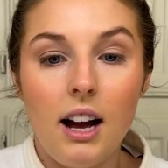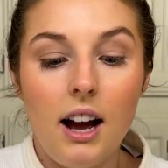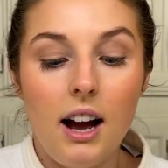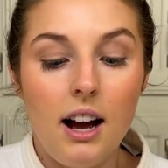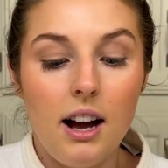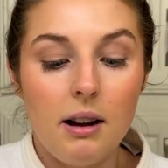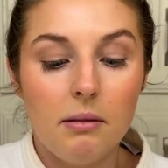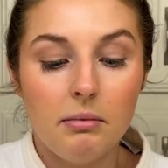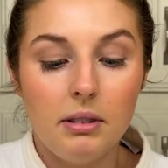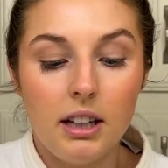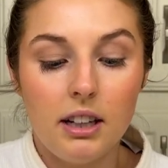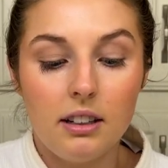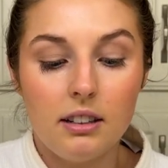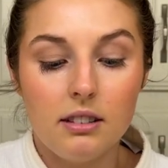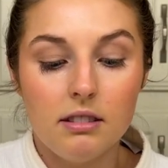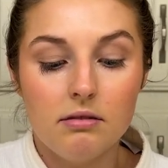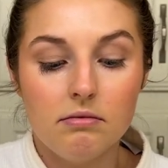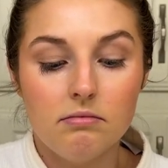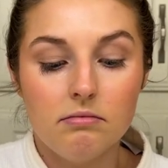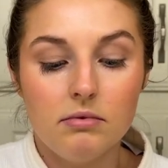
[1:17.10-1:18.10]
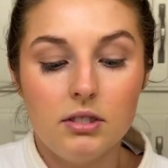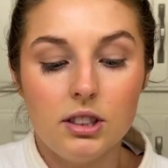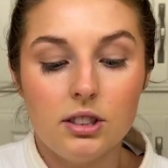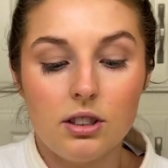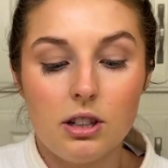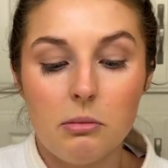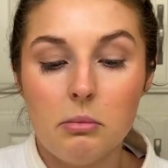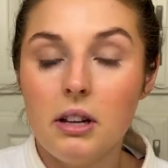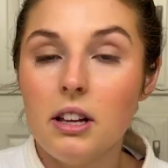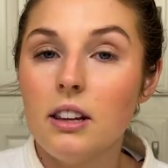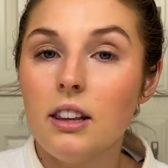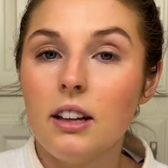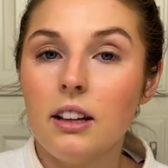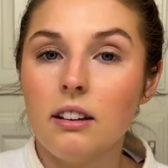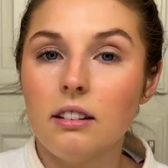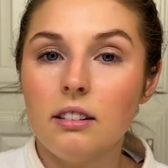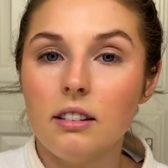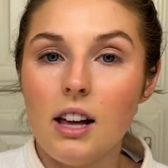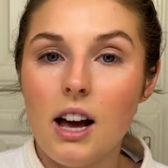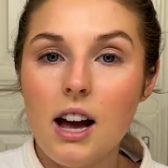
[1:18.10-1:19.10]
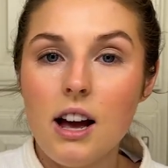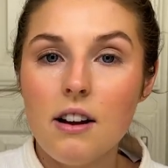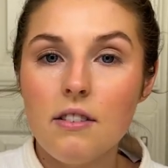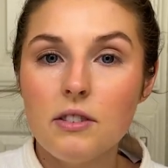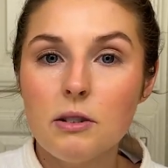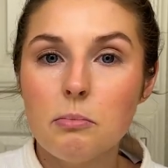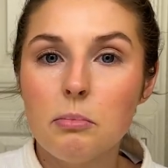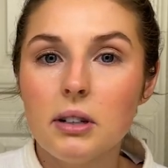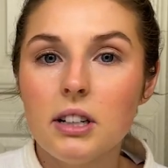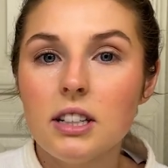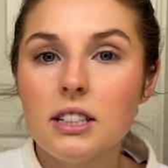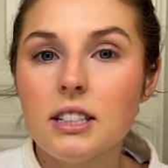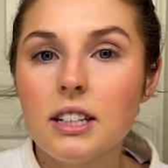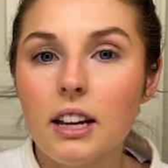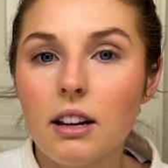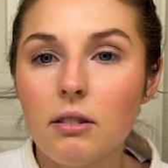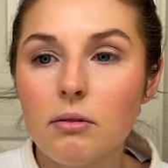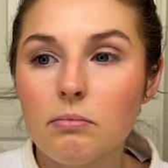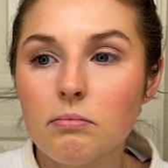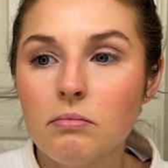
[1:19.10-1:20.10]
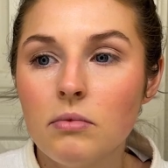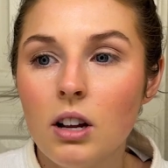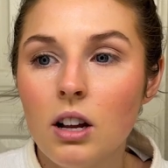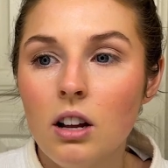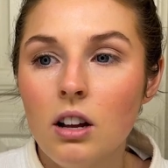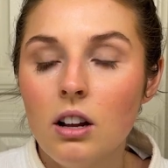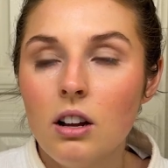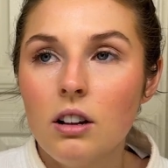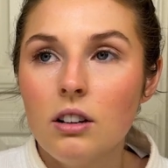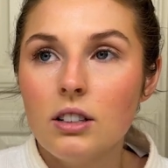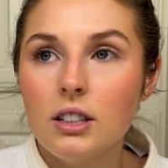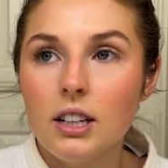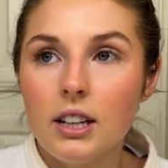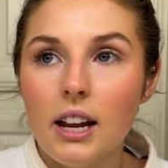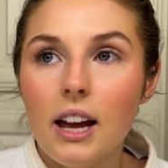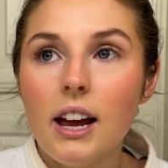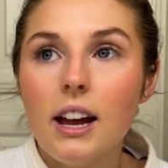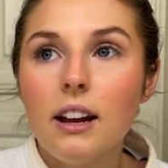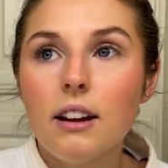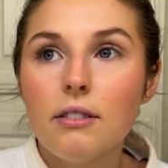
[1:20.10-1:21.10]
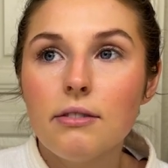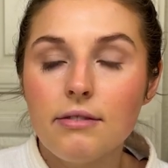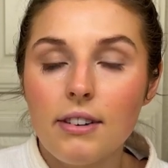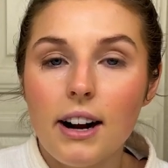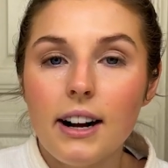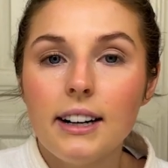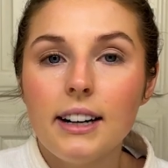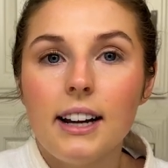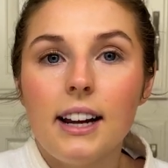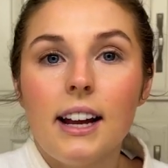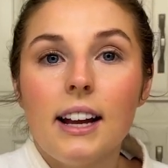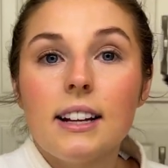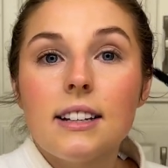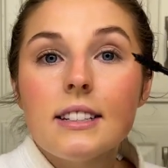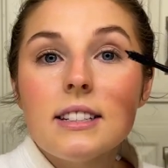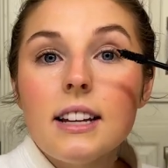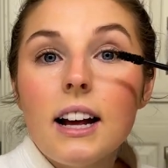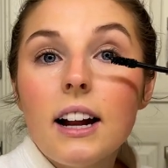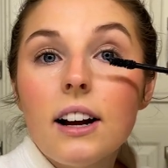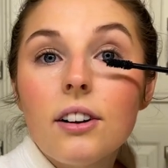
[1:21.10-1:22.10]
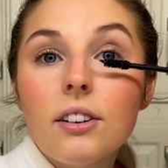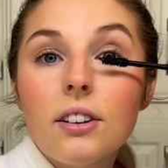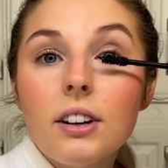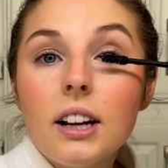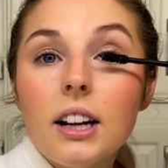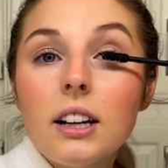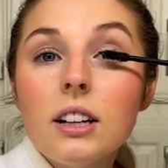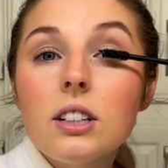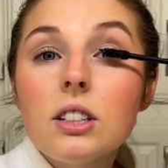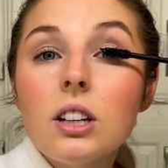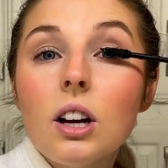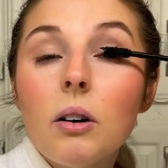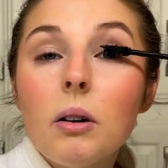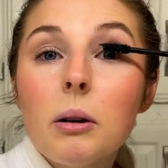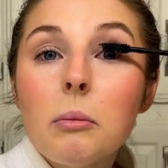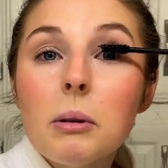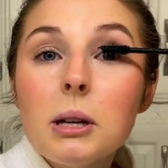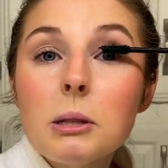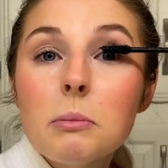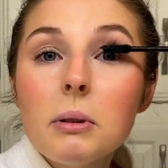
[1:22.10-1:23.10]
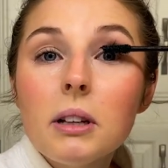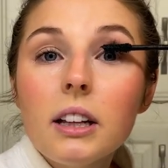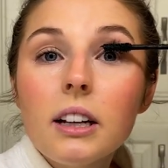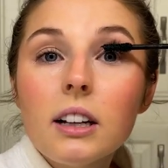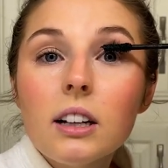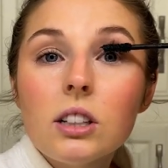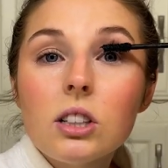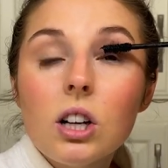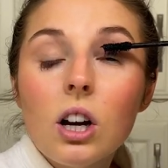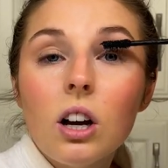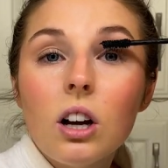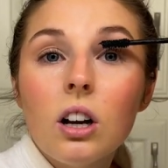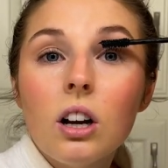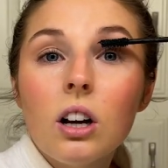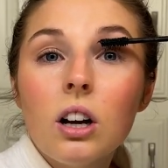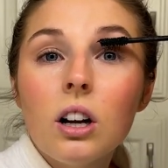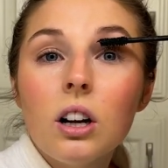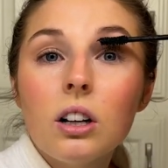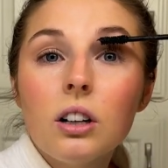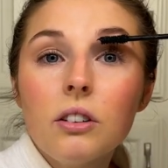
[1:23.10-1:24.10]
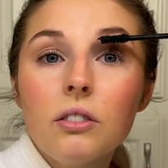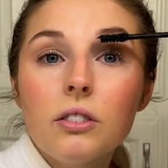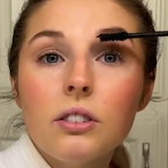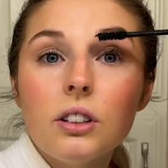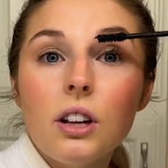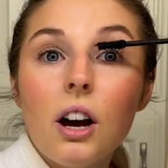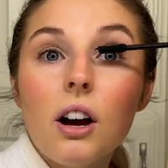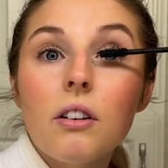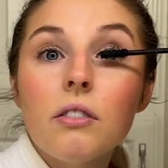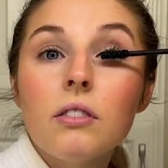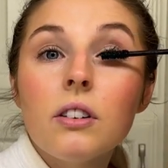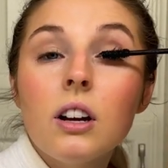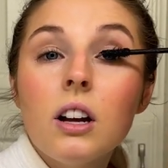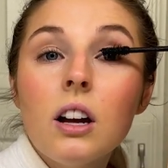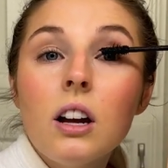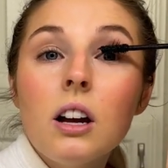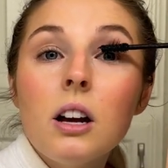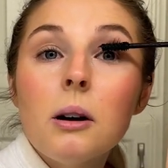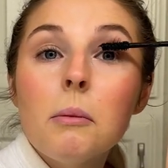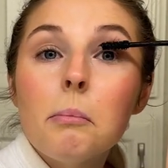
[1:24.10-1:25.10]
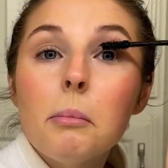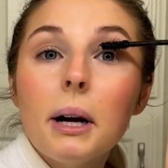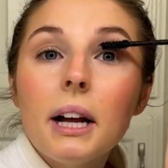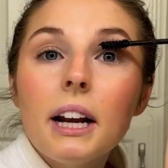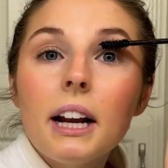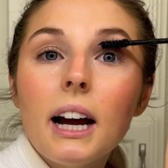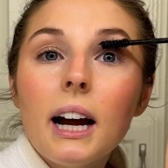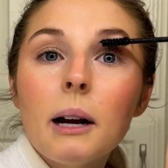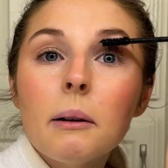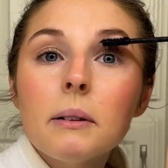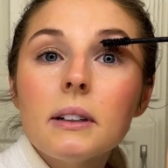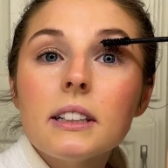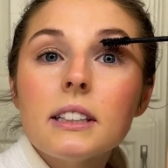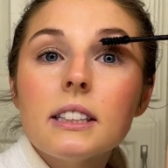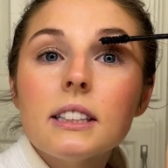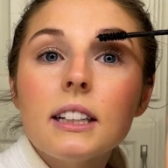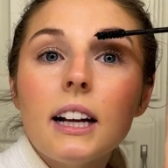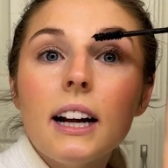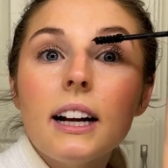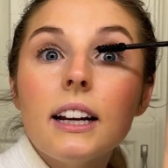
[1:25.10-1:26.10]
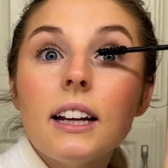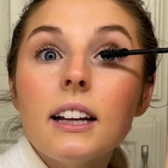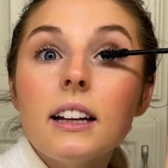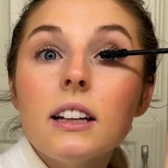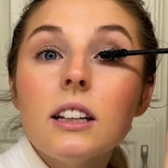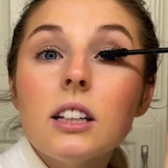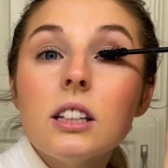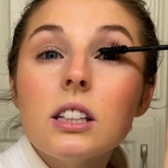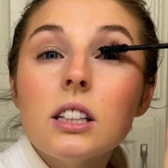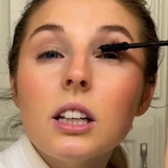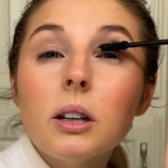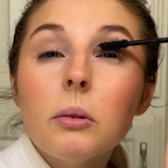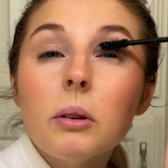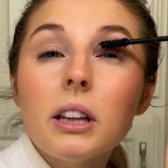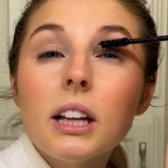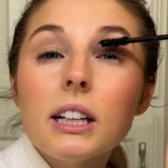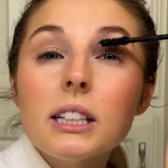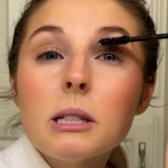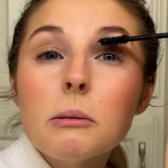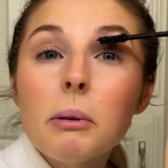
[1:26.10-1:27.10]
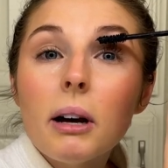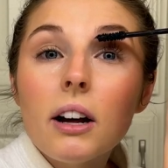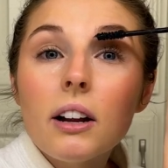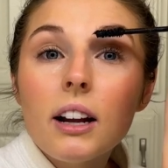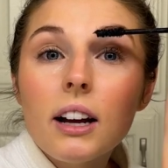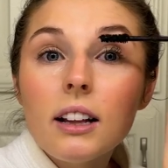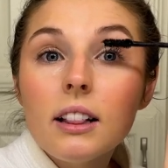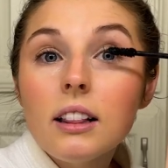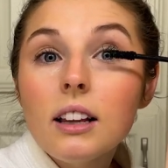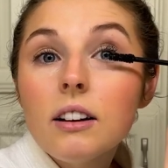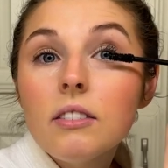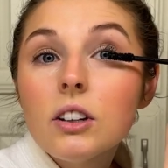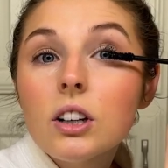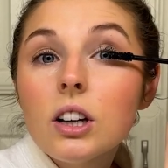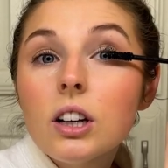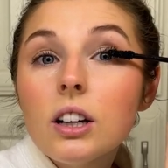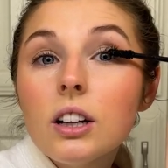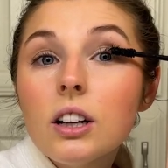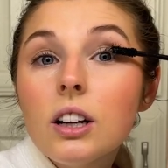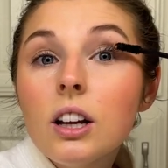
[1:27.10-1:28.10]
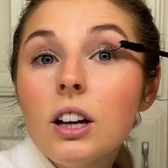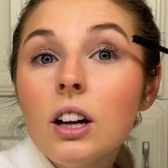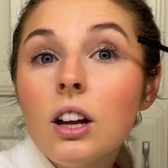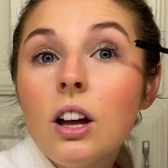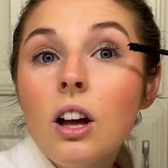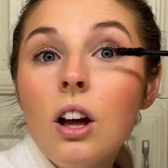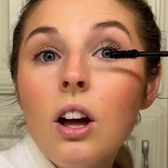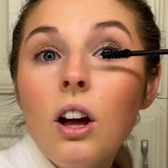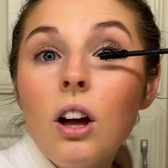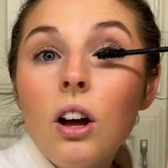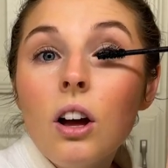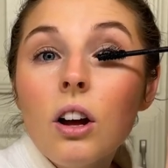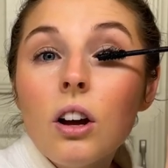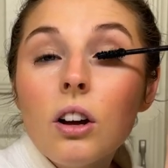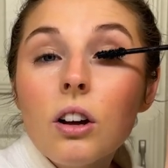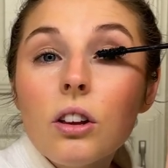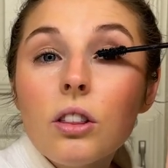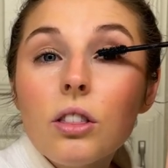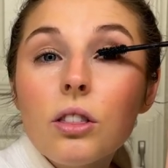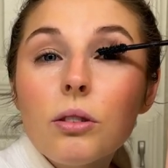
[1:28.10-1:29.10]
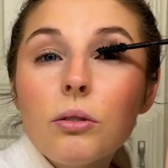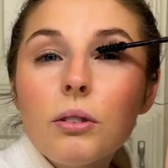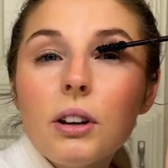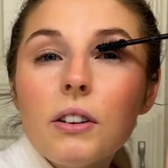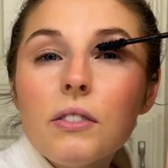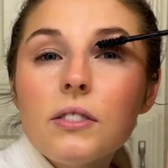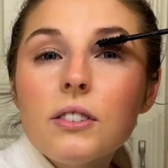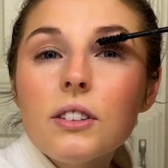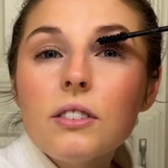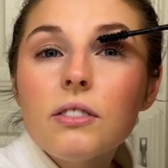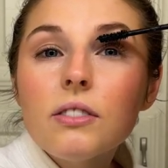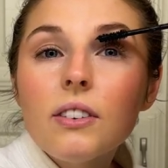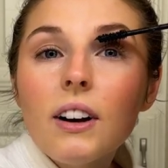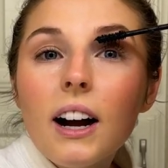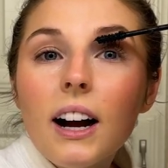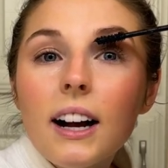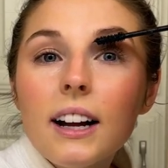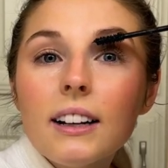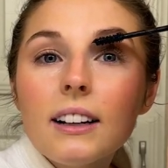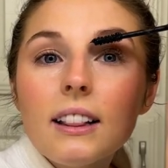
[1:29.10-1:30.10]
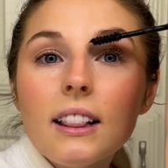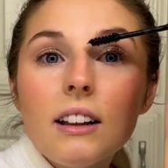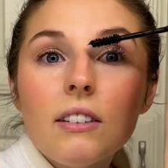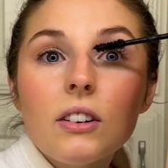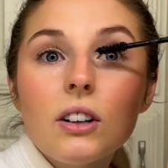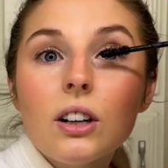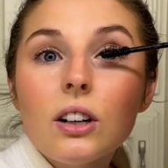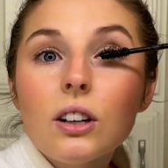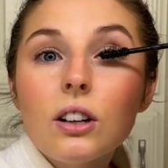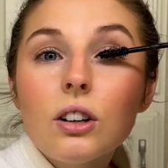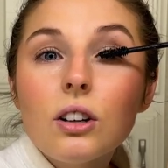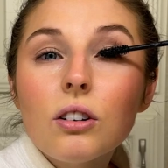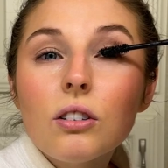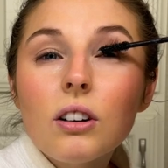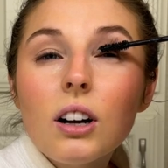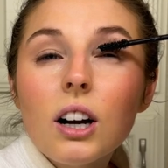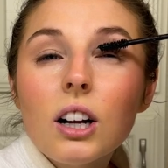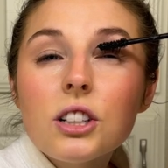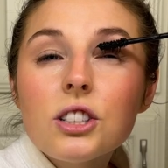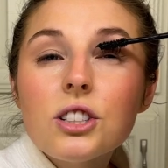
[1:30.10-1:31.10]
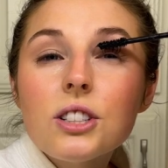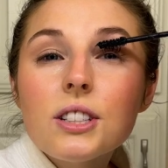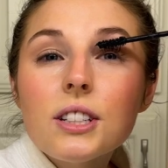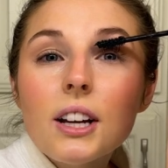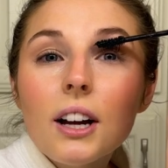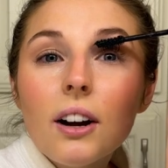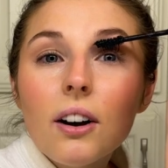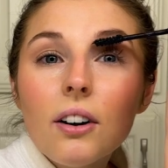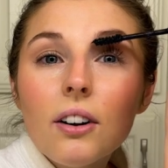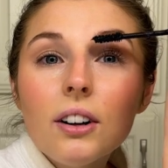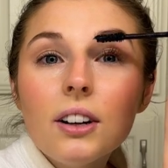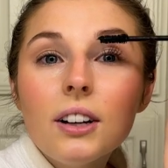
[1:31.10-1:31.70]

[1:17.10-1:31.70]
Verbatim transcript: I'm like is there gonna be anything left but it's like today, Friday and Saturday so it must be like a ton of stuff but I'm excited to see what that's about. I love a good thrift find. I love a good garage sale.